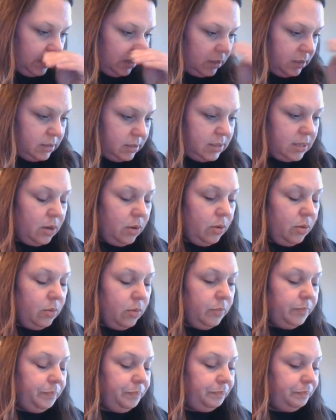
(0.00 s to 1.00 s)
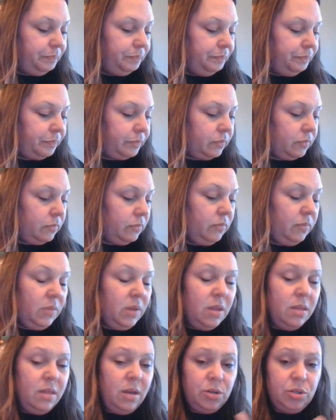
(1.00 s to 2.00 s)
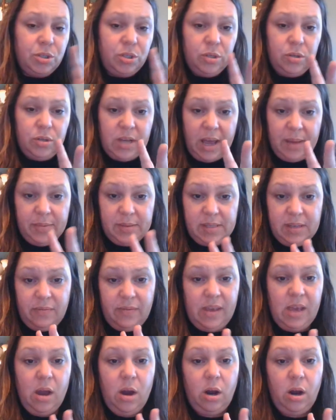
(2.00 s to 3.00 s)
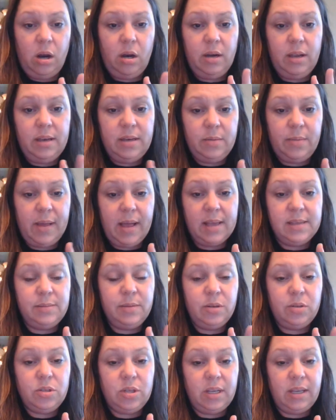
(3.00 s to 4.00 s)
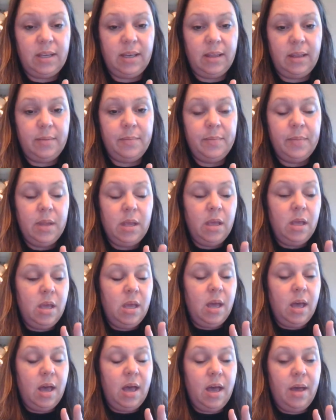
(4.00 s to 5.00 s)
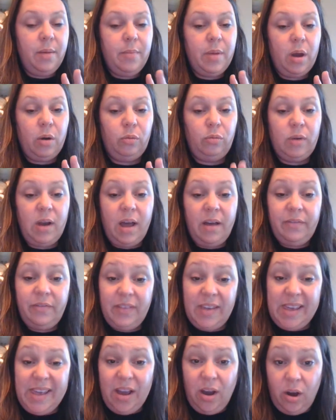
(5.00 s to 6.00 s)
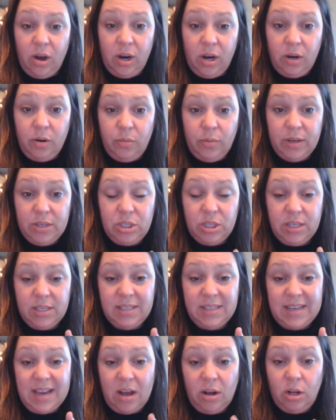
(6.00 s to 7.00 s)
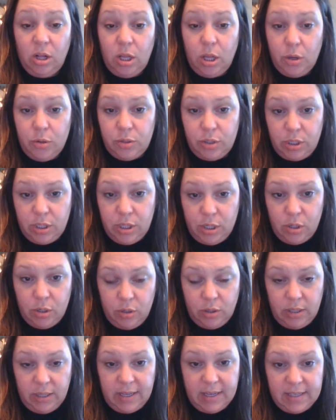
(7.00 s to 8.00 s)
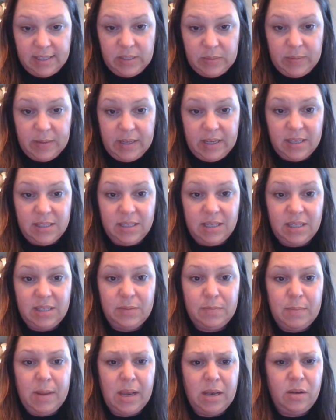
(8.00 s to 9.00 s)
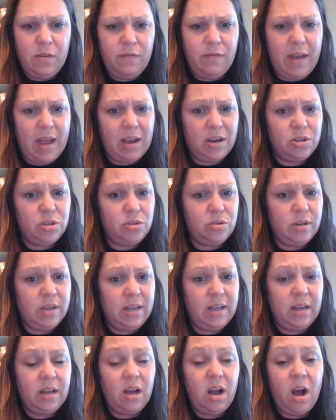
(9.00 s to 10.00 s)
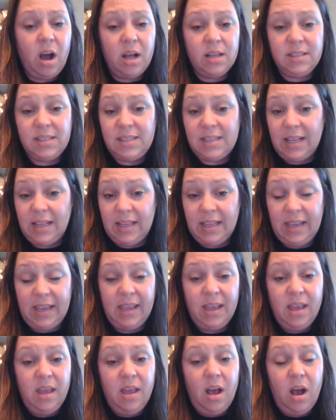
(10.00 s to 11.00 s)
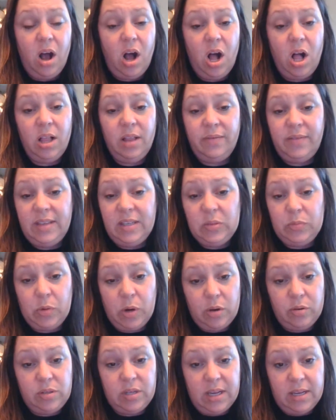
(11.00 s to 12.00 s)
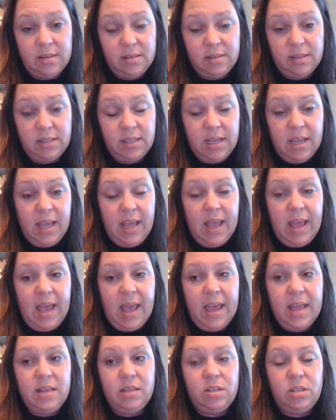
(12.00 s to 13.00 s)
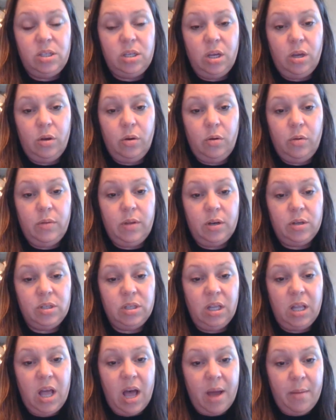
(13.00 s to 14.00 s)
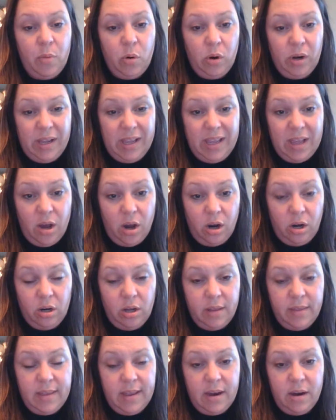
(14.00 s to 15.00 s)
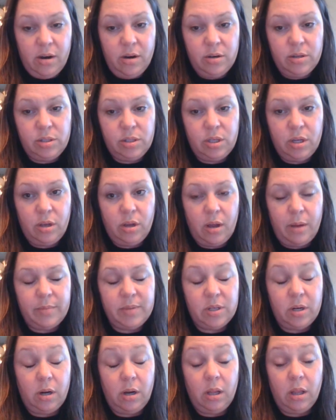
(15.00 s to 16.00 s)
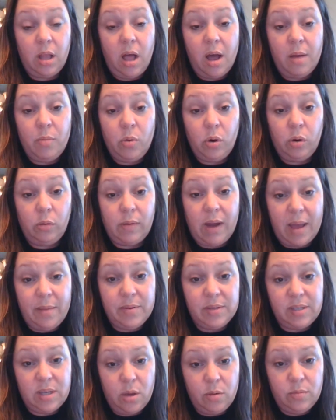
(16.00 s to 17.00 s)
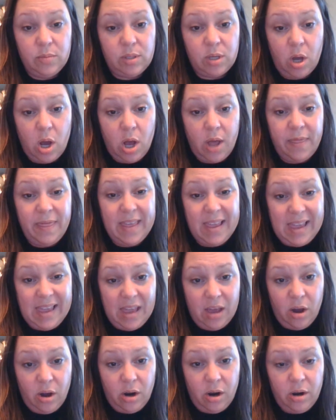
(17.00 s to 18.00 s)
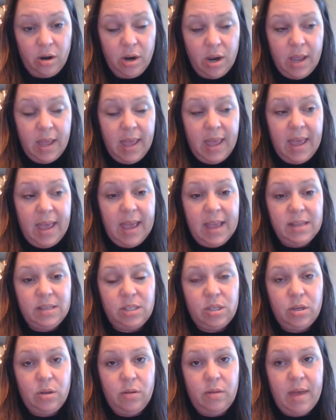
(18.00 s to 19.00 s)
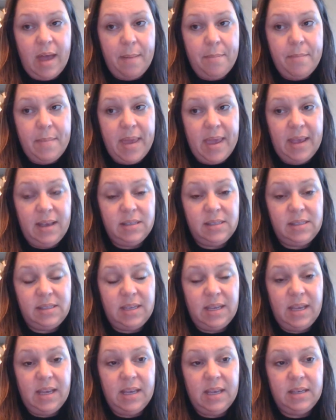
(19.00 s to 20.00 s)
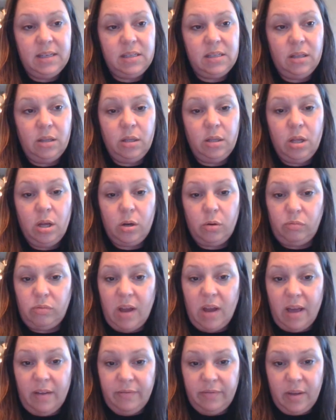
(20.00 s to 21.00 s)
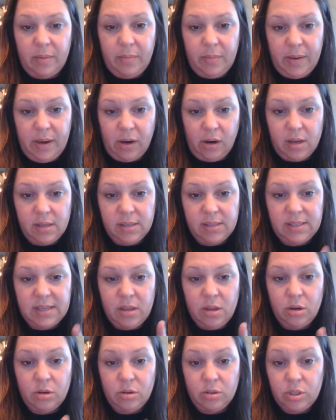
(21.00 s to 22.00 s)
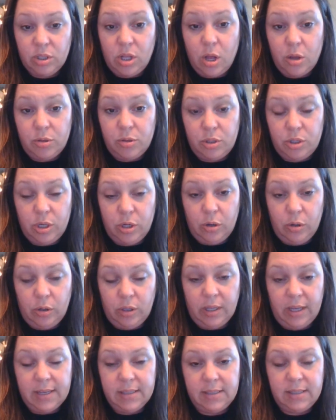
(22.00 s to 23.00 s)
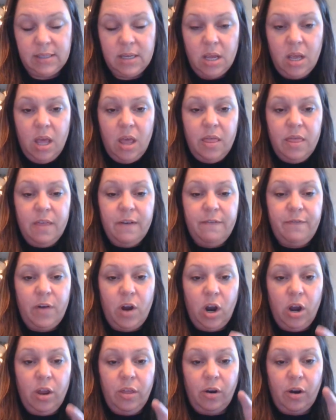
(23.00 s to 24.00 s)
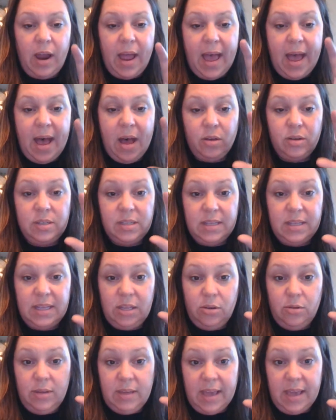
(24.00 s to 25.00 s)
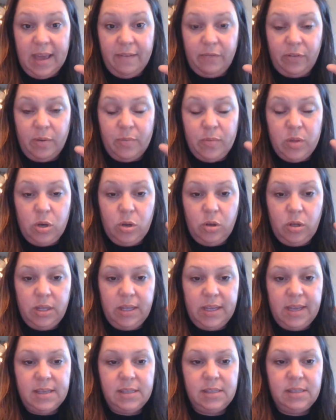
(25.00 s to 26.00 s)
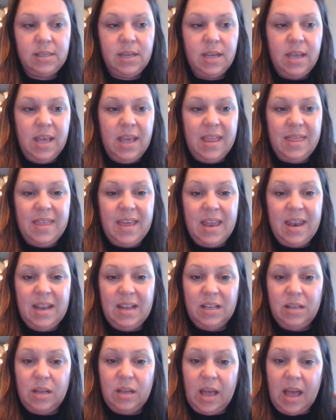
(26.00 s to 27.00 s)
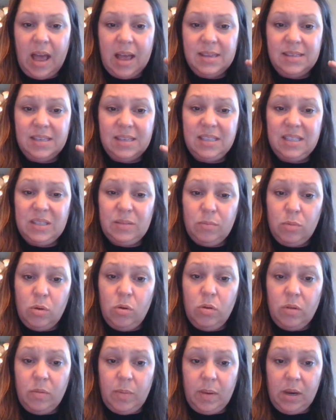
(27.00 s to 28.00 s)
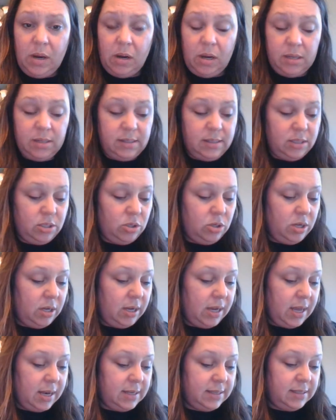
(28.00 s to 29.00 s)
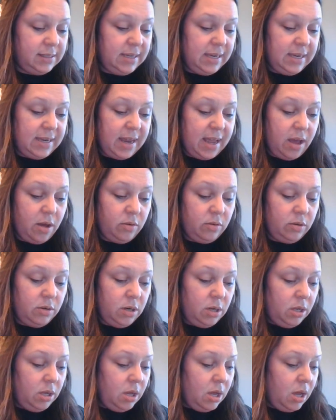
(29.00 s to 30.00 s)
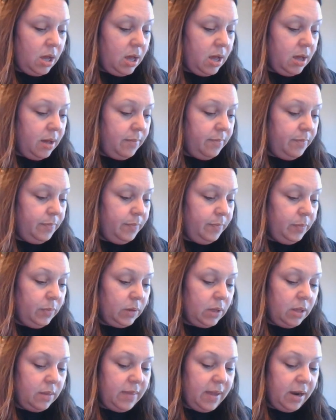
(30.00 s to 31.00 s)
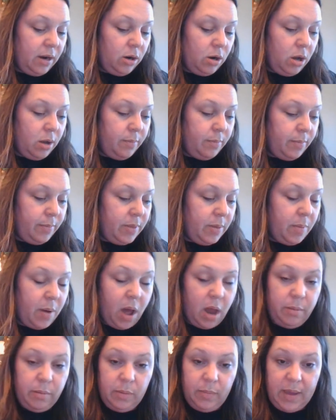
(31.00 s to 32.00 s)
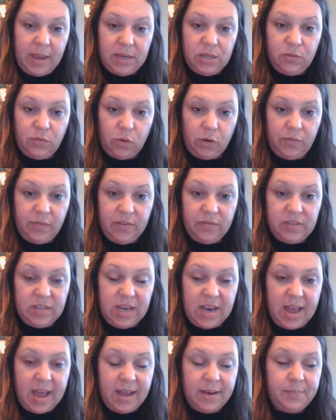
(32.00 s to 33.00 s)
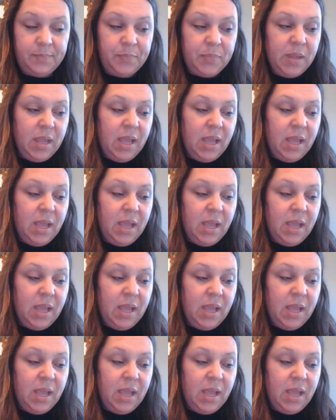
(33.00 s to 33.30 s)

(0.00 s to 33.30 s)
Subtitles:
So there's two types of ER, endoplasmic reticulum. A rough ER, which is down close to the nucleus because it's manufacturing constantly all of these proteins. And so there's a lot more ER on there. So I'm sorry, a lot more ribosomes on the ER. And so that makes it look rough appearance. And they're close to the nucleus. The farther out that you get from the nucleus, then it has a smooth appearance, as you can kind of see down there on the bottom of page 459.